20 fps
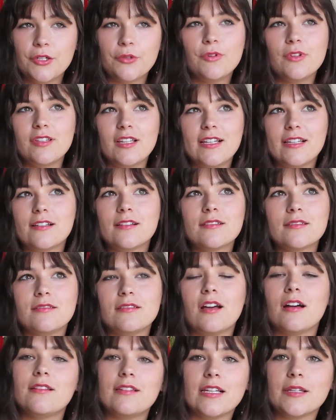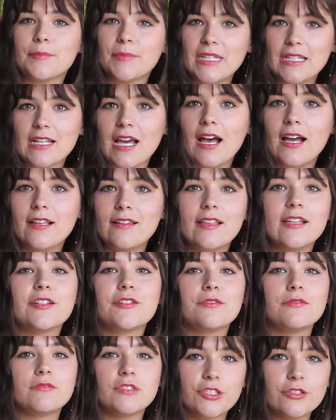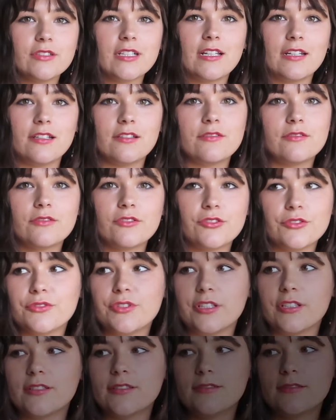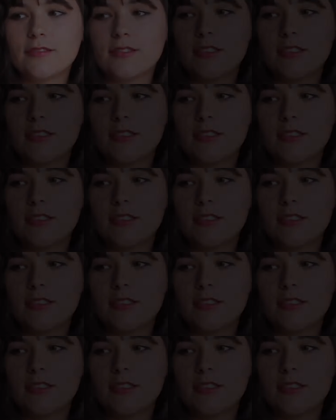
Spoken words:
Well, like, not like me die. Like, she'll get it sooner.